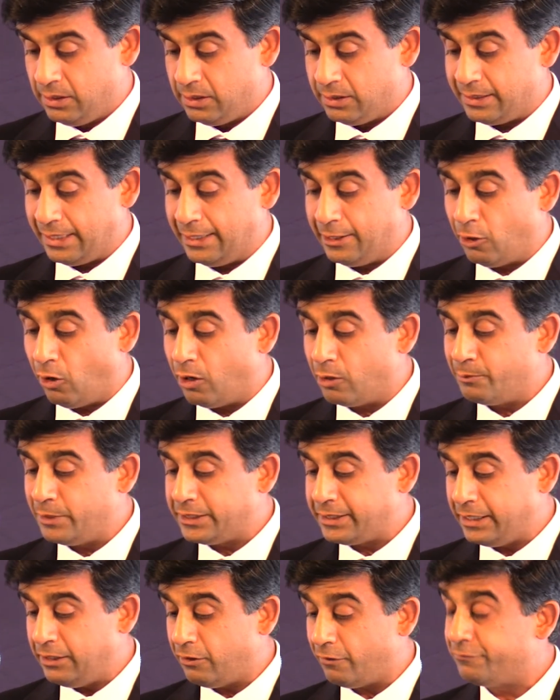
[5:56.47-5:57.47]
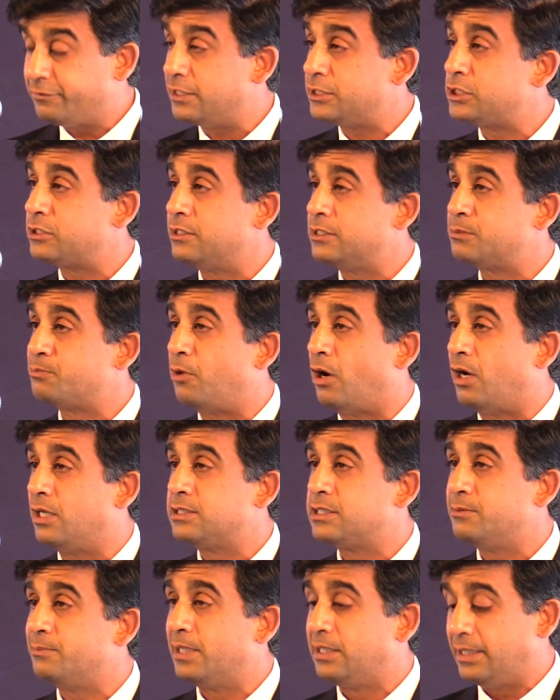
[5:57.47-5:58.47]
The enormity of this
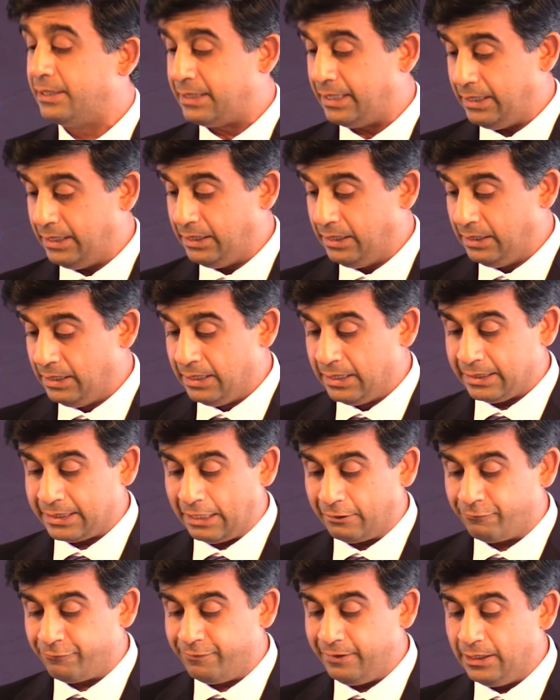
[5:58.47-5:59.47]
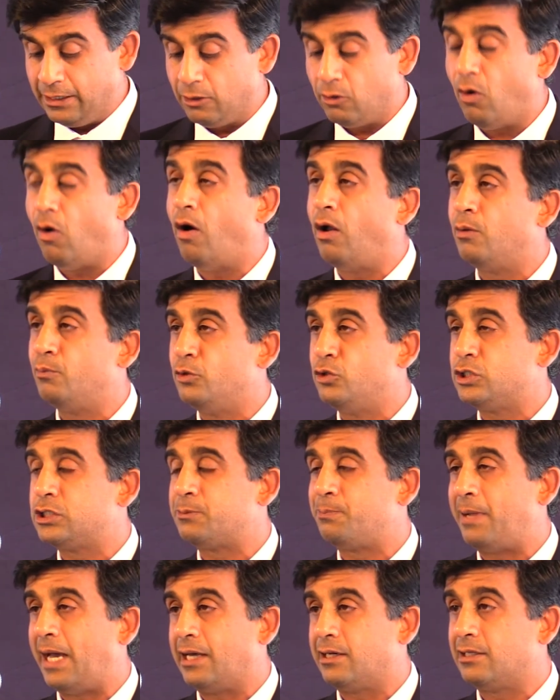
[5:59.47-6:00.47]
responsibility can feel almost
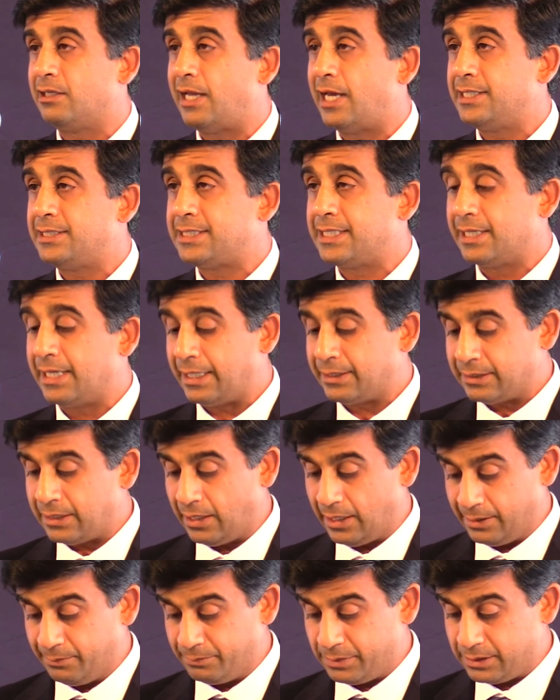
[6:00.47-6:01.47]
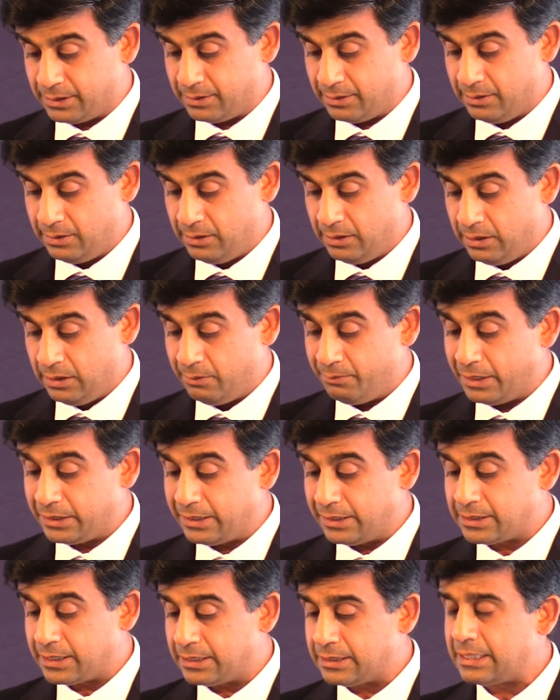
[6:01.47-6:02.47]
paralyzing at times, but
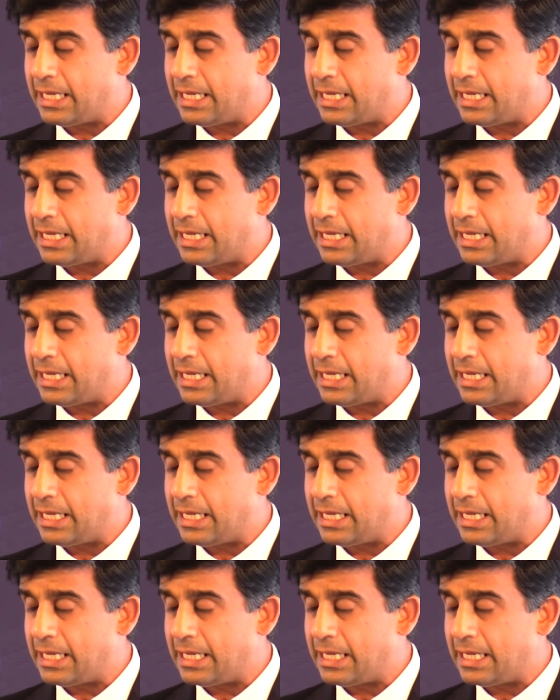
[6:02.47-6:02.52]
this is